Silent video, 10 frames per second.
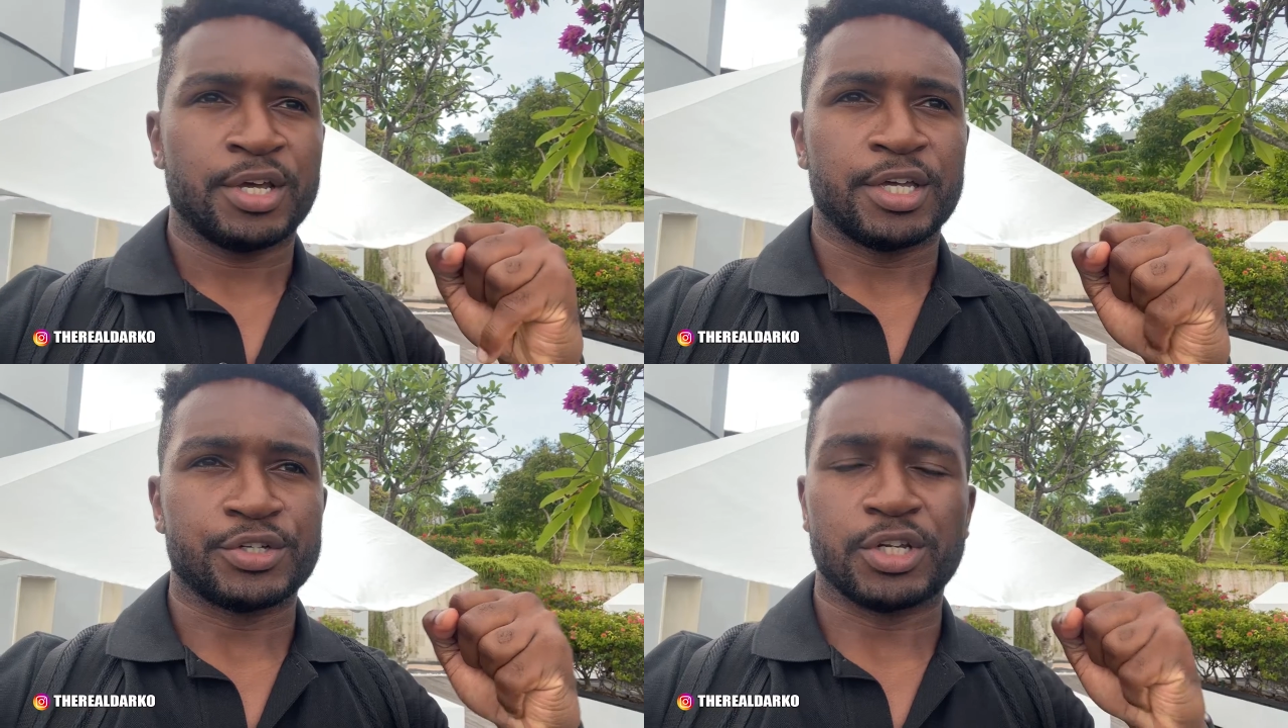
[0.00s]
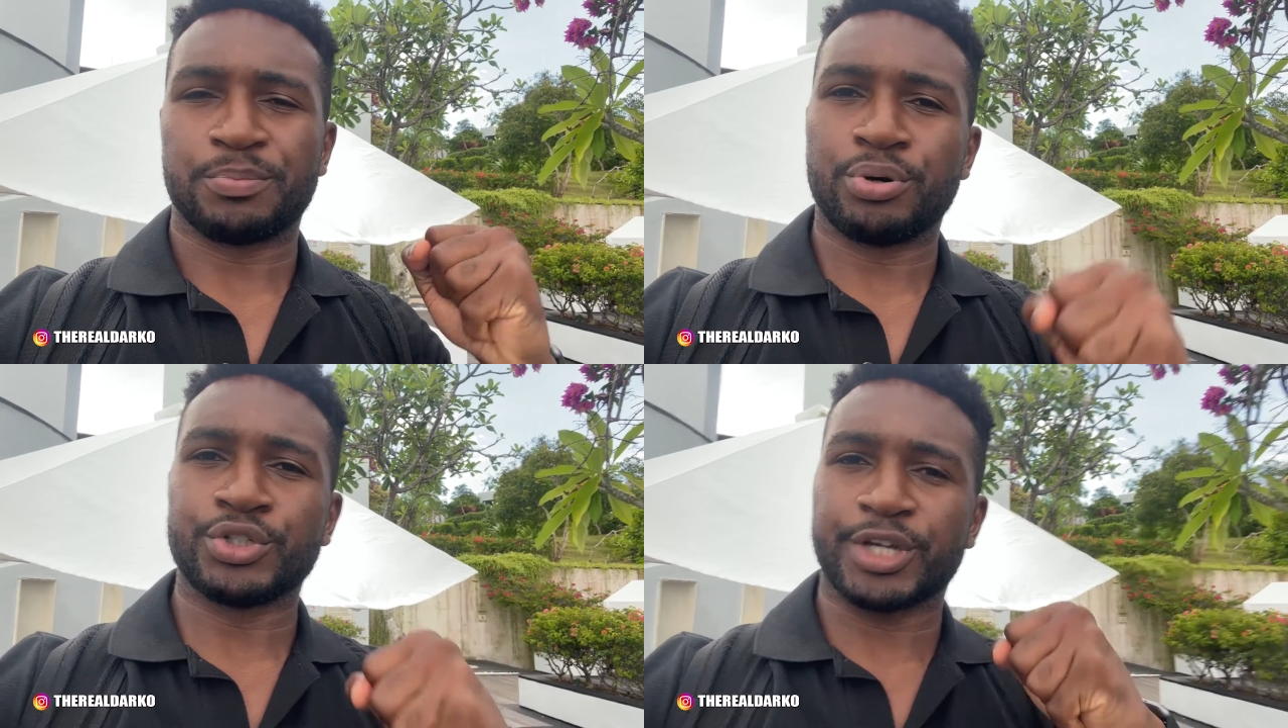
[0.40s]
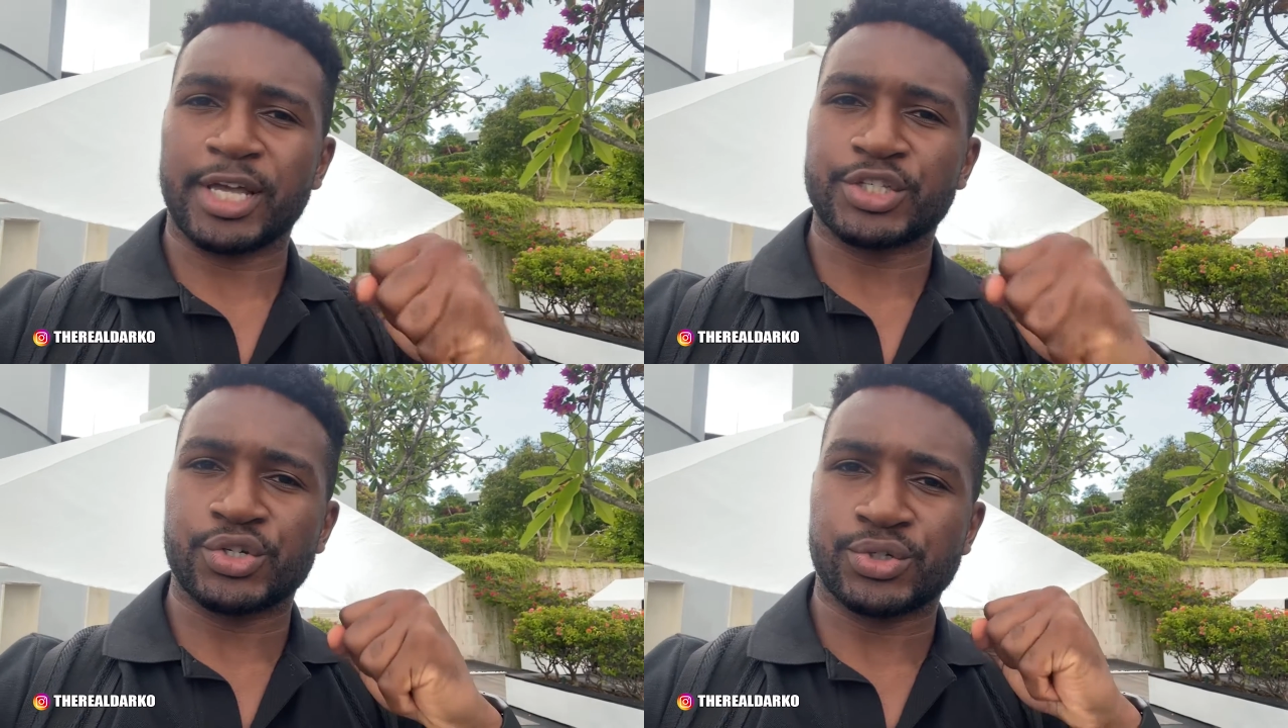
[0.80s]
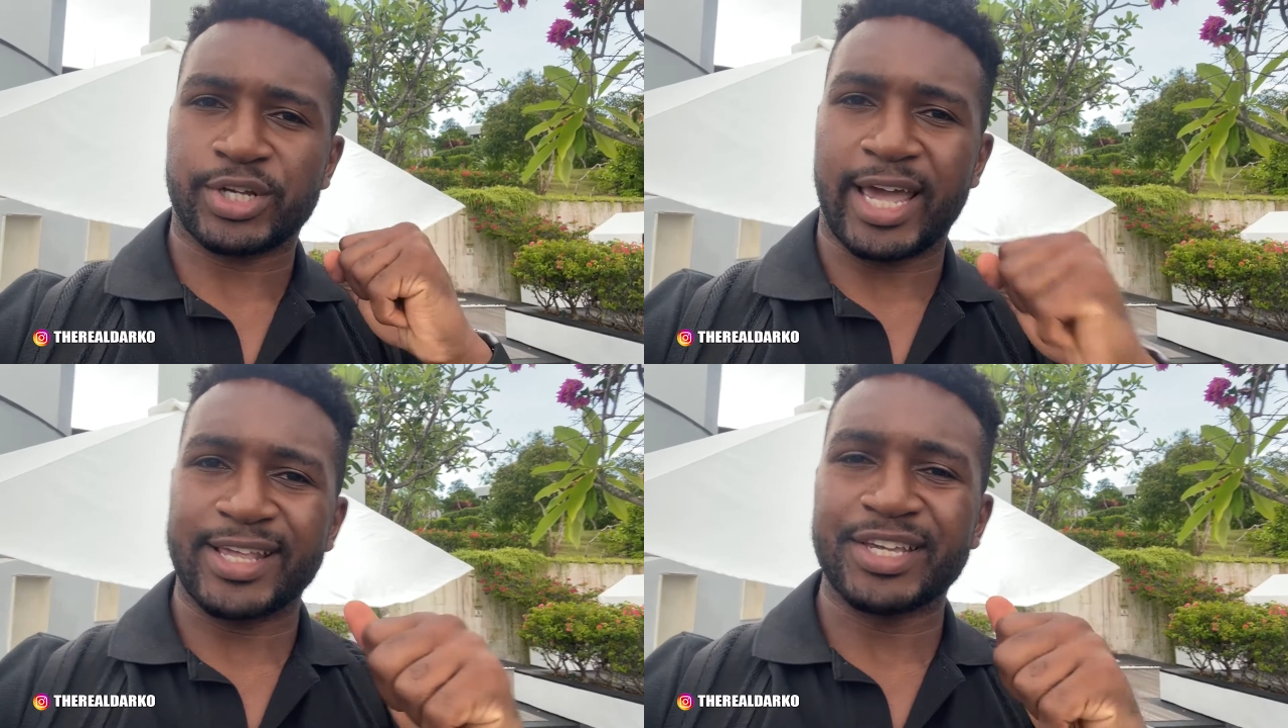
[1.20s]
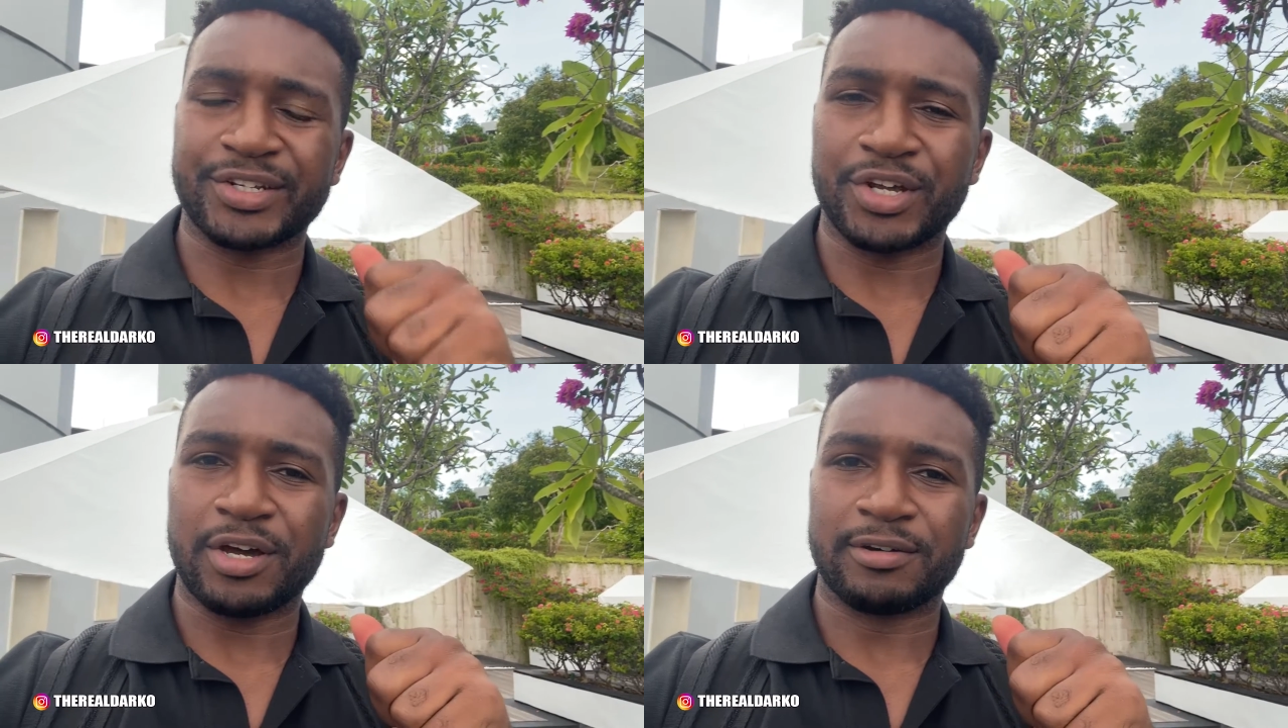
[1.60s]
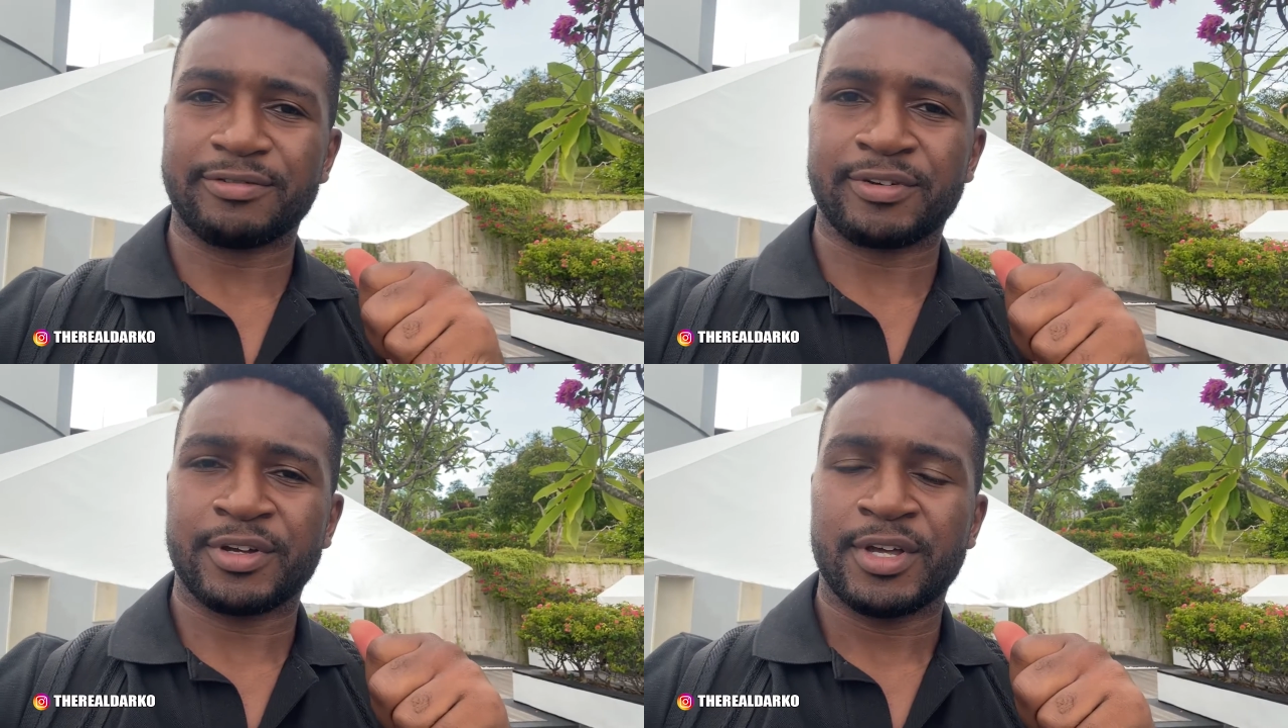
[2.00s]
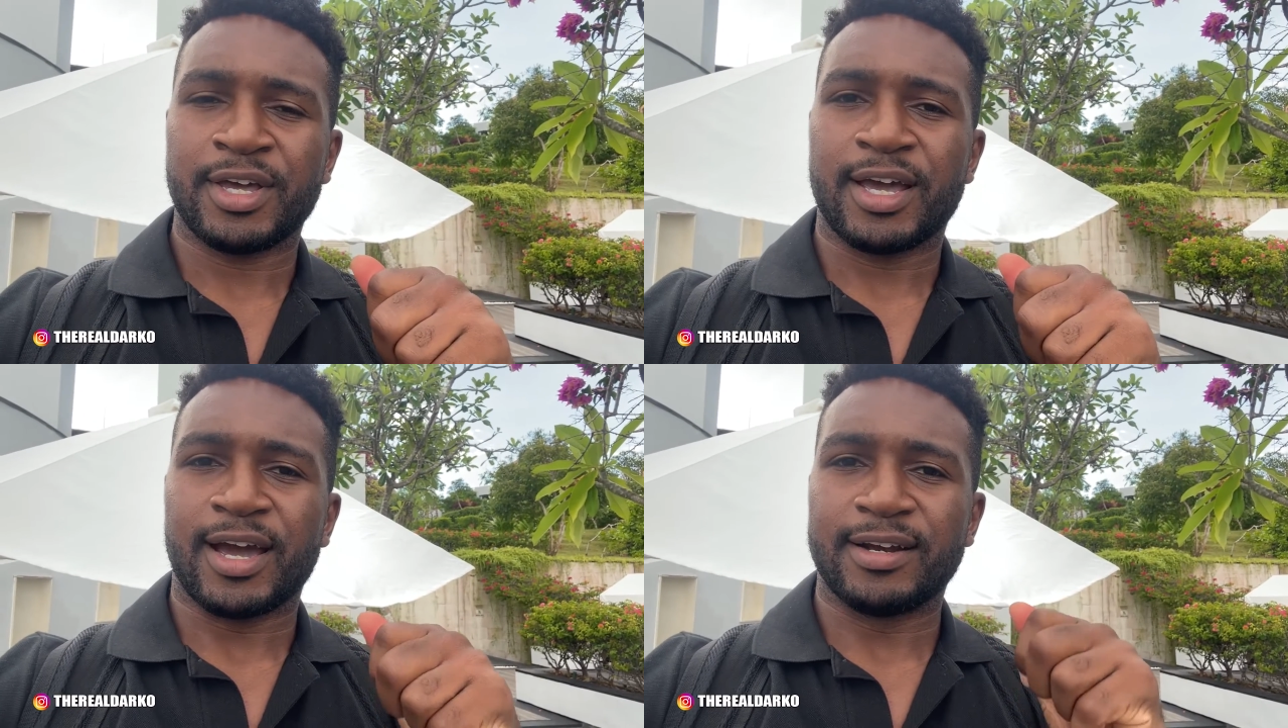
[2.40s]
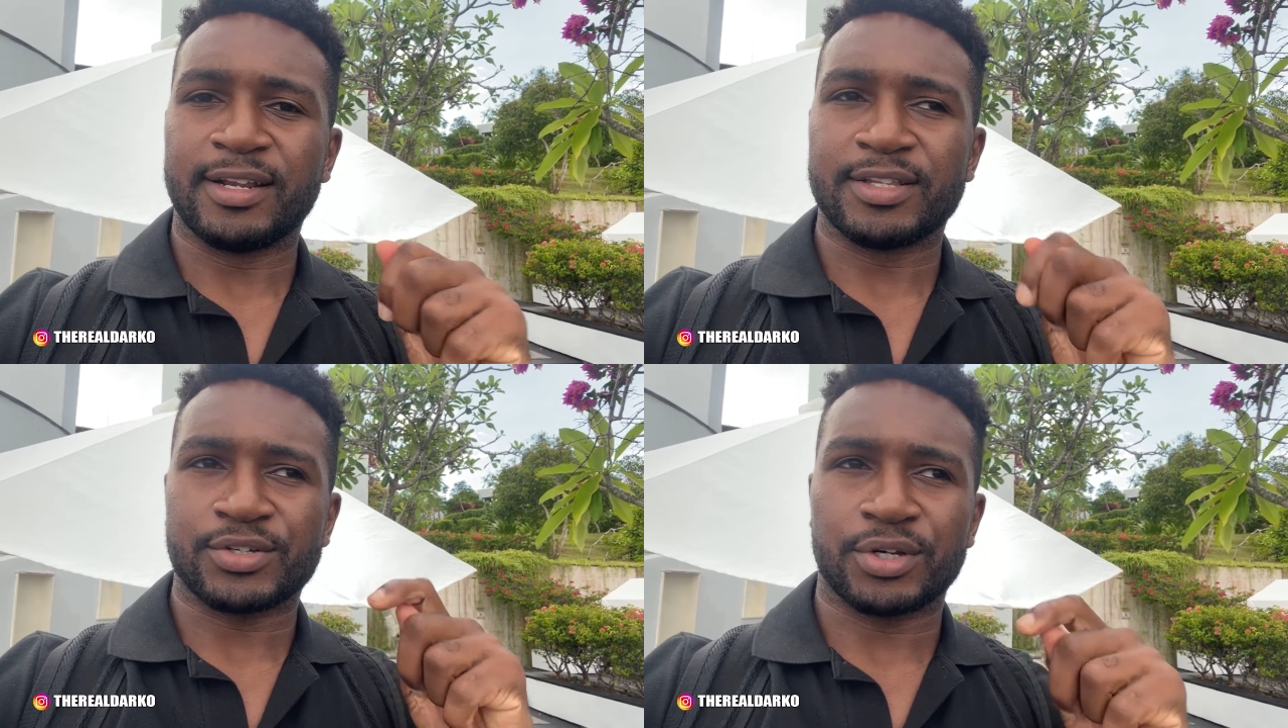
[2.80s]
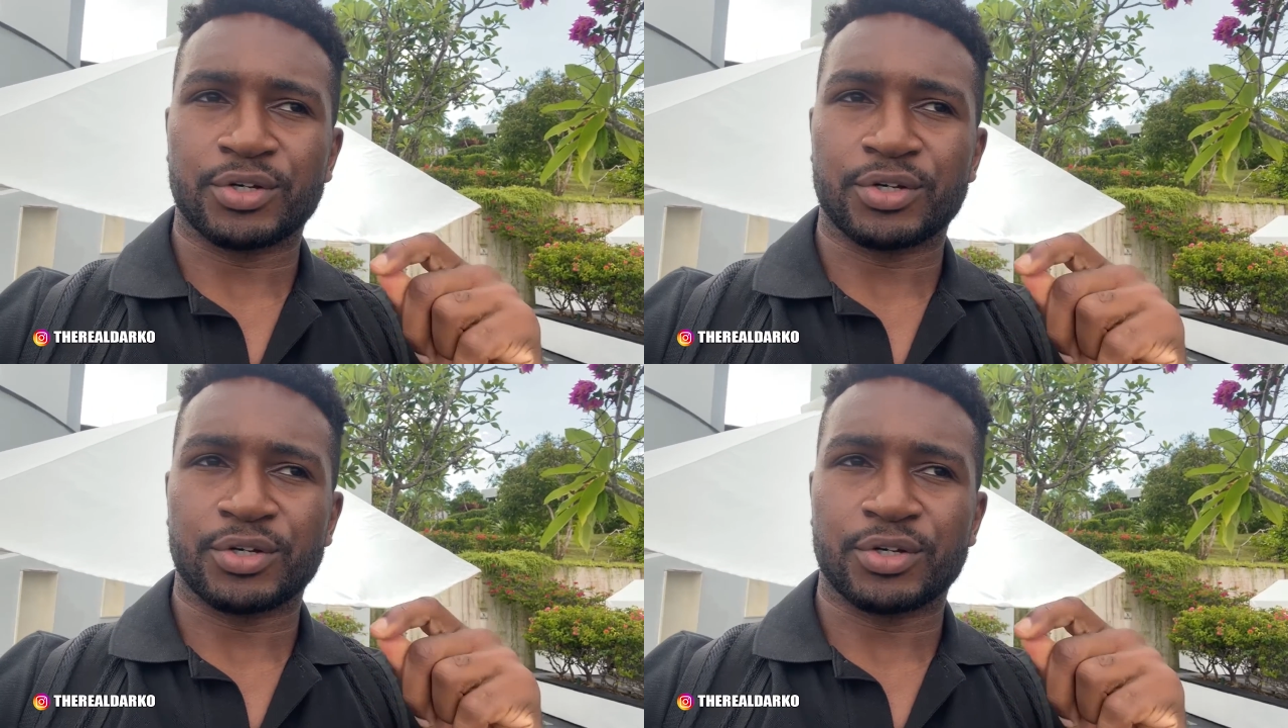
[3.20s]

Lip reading: is going to push against your sciatic nerve, and then it's going